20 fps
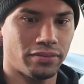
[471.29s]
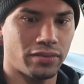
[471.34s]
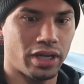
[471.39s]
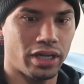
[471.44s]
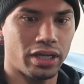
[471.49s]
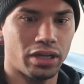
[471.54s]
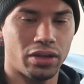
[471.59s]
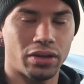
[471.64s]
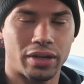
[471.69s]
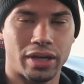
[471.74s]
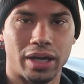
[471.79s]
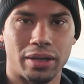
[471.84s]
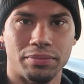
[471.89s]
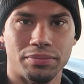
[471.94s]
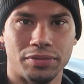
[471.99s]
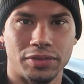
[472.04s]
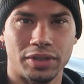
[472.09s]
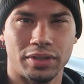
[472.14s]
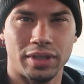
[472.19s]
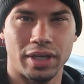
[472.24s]
I need to look up
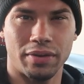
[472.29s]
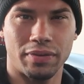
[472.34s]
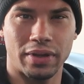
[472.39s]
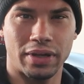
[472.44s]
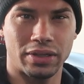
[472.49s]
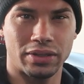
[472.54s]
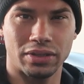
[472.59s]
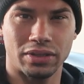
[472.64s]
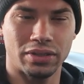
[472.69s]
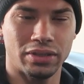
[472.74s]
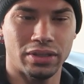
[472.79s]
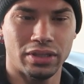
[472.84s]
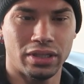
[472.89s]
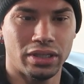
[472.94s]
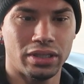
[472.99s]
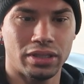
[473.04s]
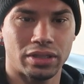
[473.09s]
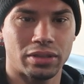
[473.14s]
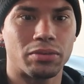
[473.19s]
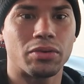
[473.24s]
to see if there's
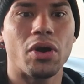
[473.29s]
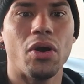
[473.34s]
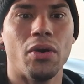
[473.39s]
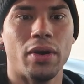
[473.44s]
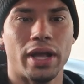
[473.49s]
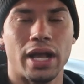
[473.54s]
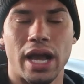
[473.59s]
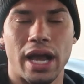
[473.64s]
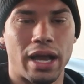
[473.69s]
some coding.